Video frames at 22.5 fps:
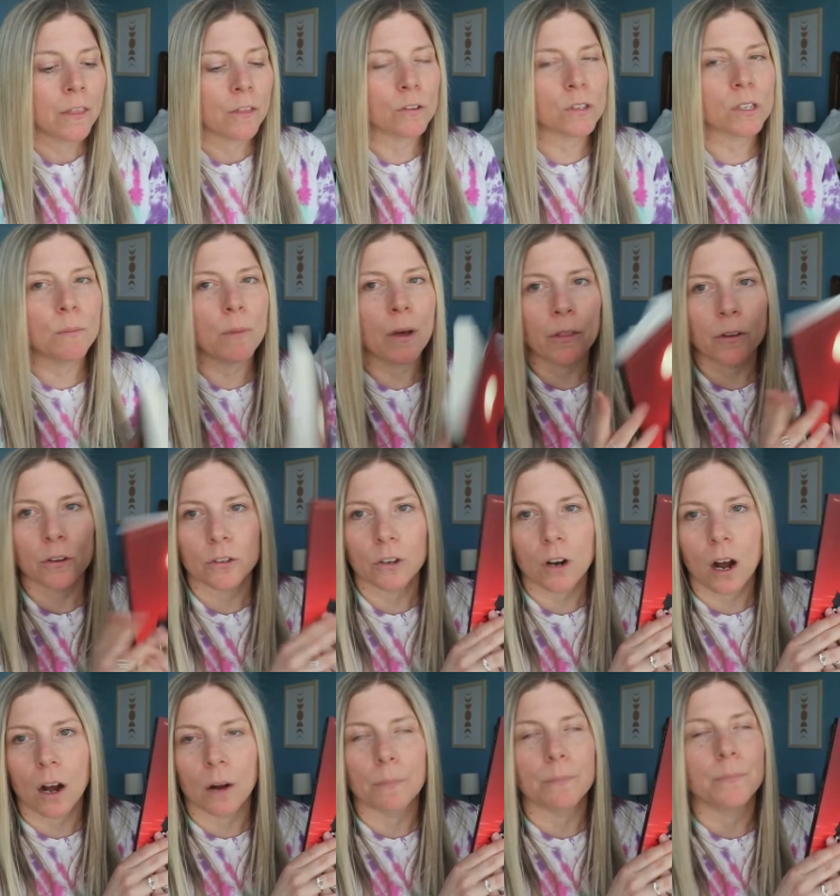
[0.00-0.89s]
There's a
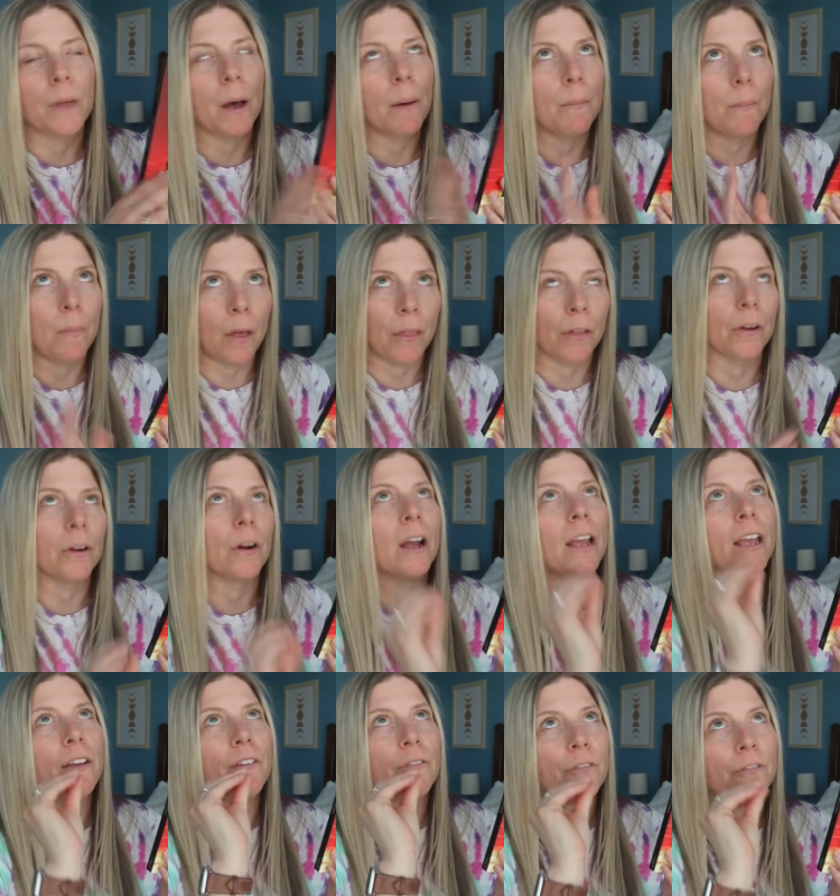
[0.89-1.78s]
mother, um, not mother,
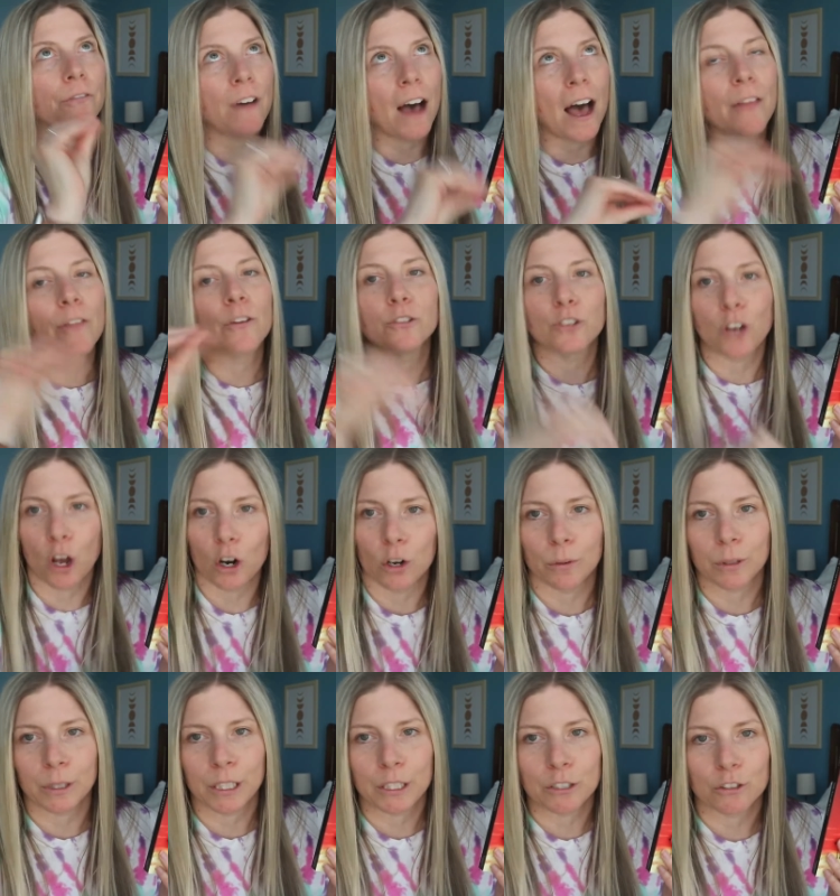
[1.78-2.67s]
a father-daughter
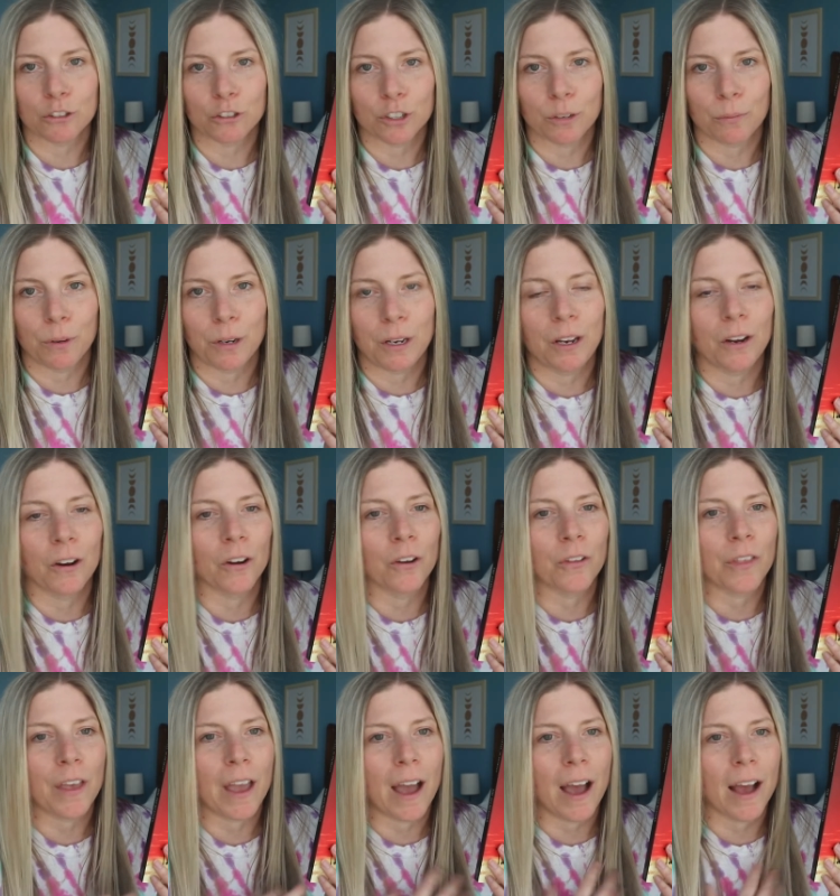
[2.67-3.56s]
relationship in
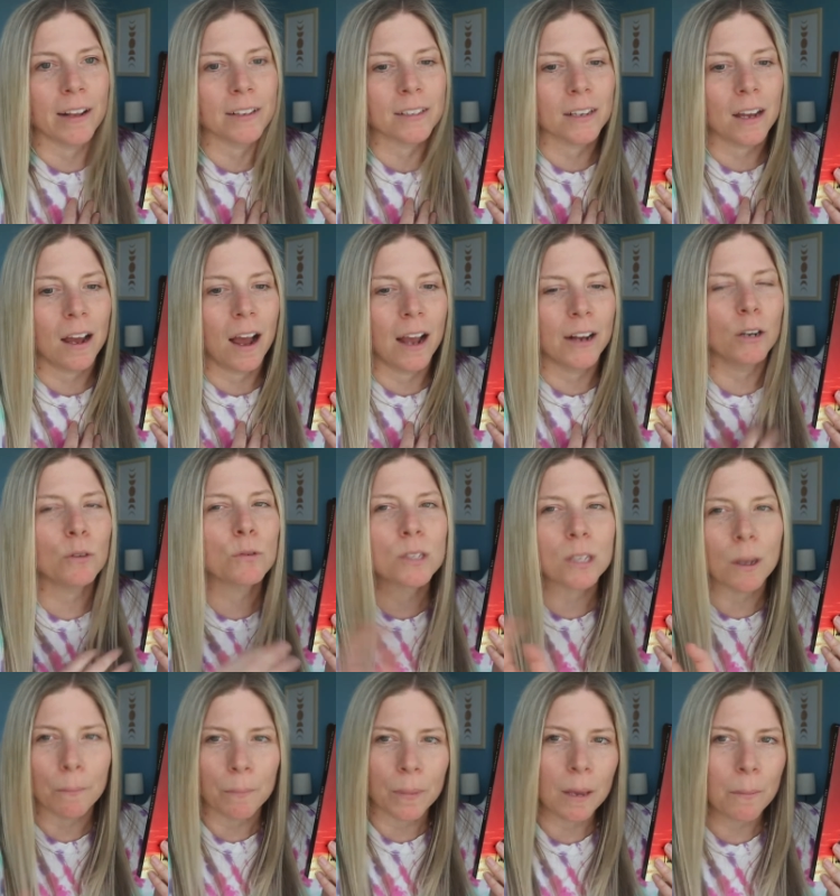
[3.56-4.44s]
here that I know
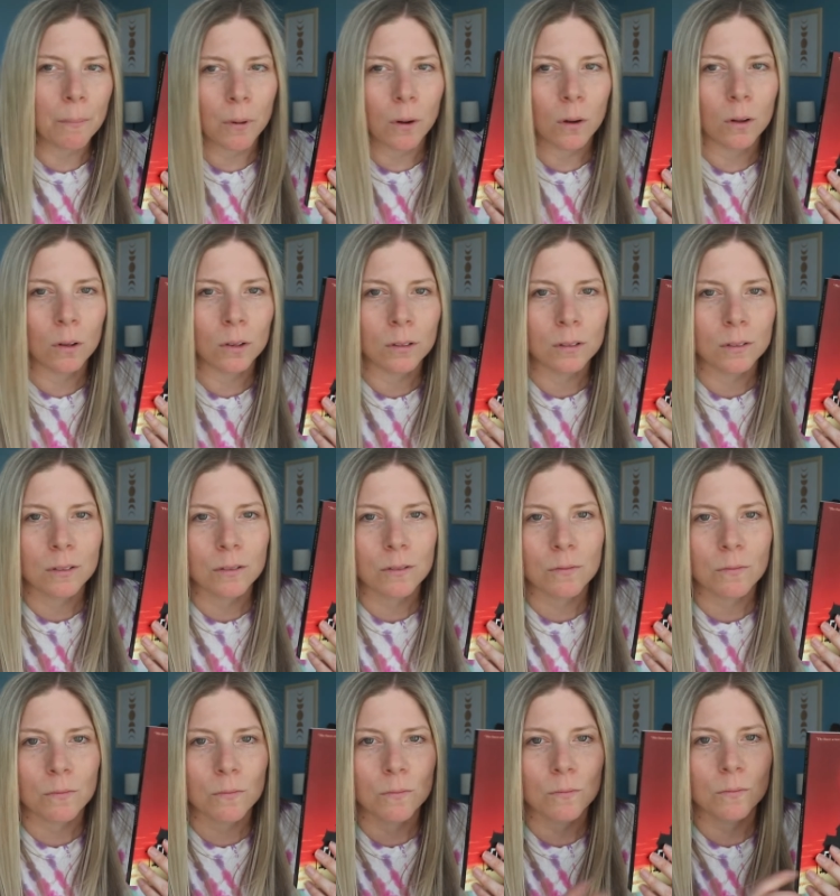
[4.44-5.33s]
some people
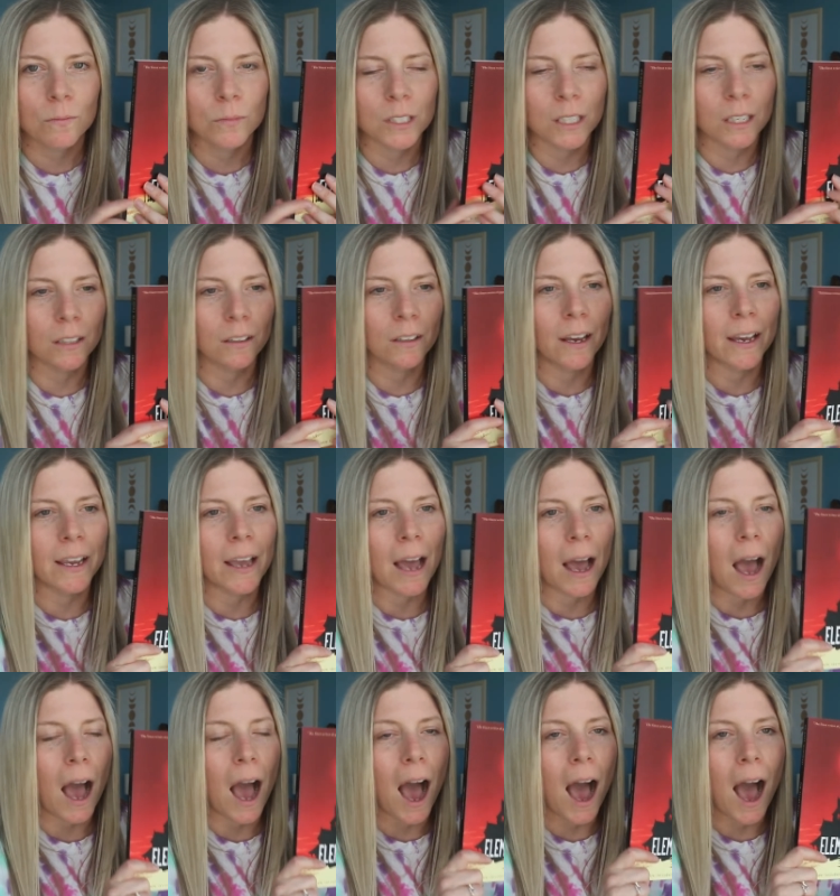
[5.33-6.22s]
didn't like.
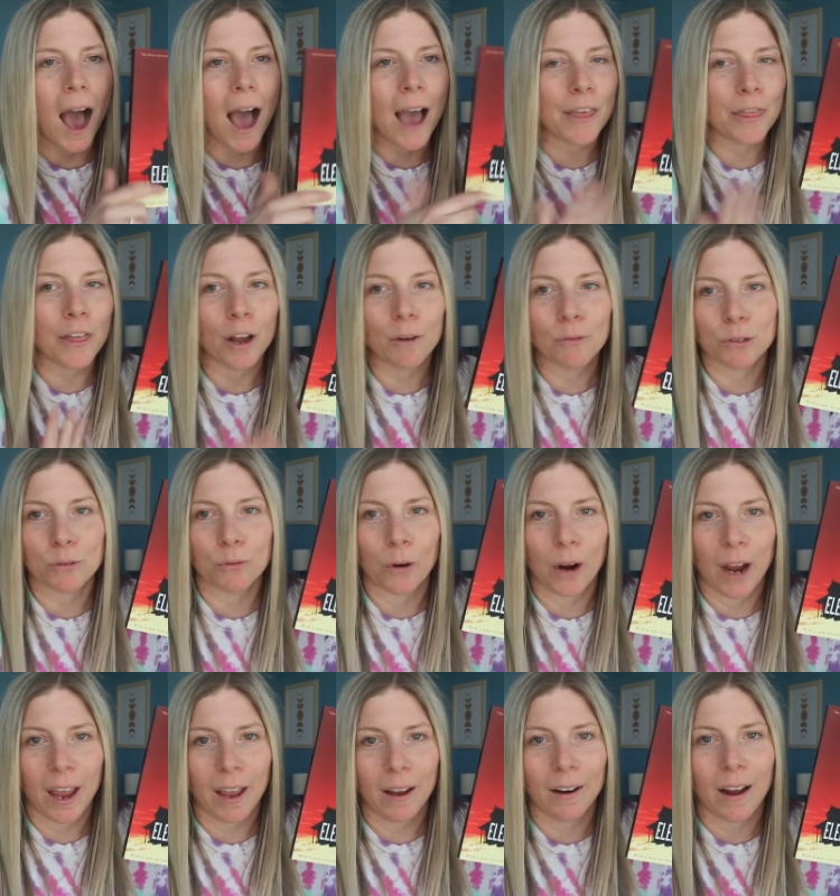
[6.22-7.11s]
I thought it was
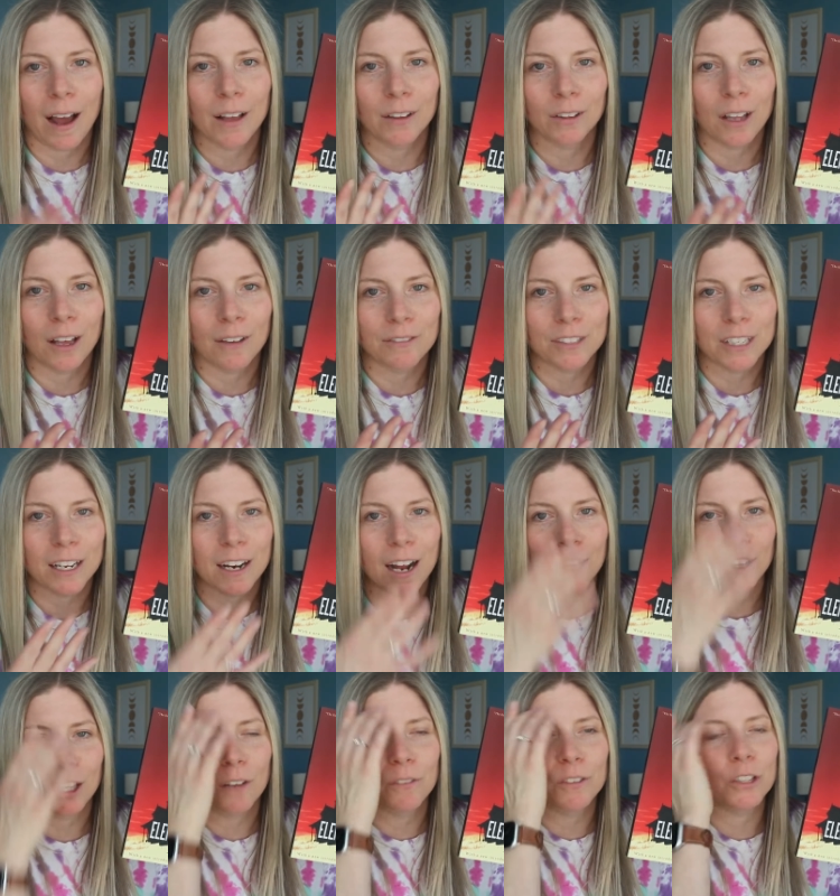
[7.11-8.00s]
great. I loved it.
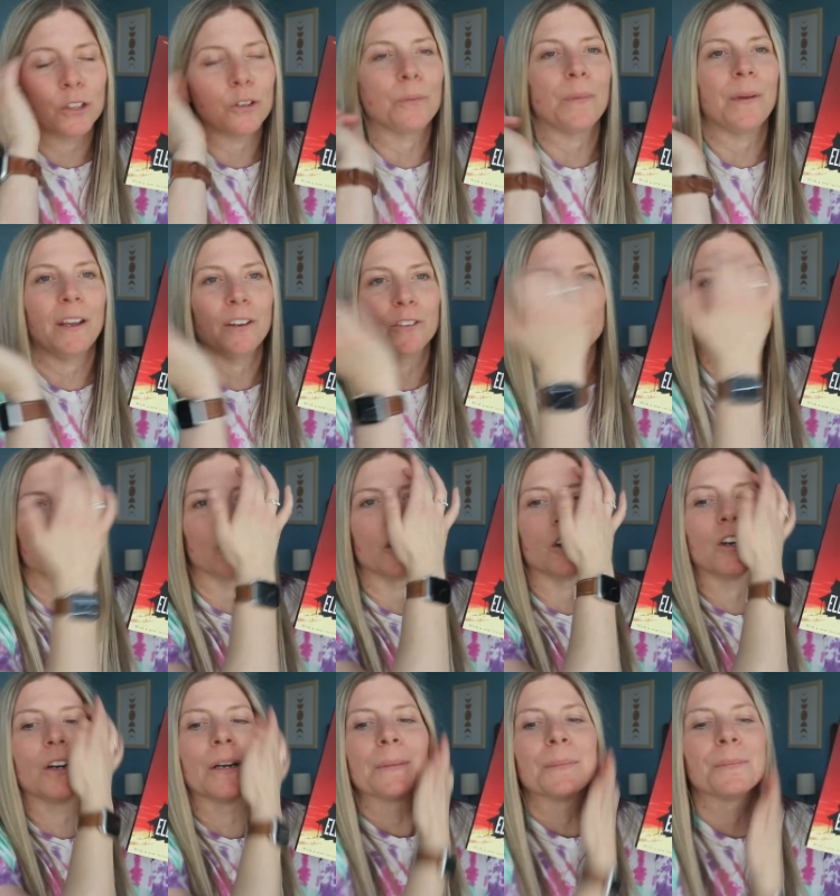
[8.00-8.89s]
I loved their
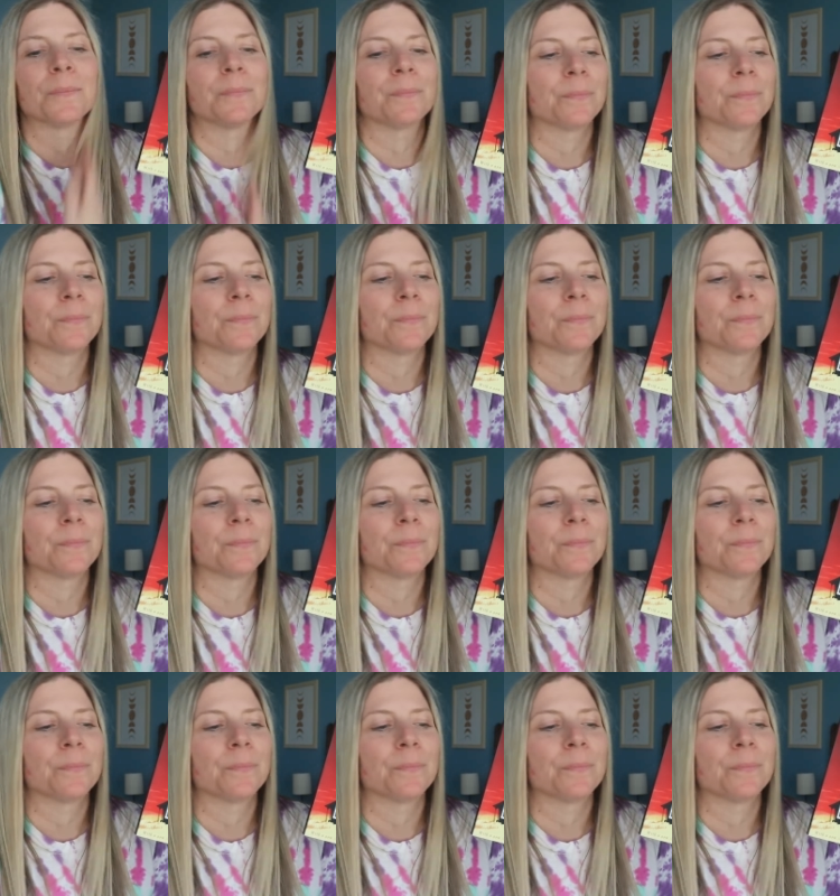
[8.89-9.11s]
banter.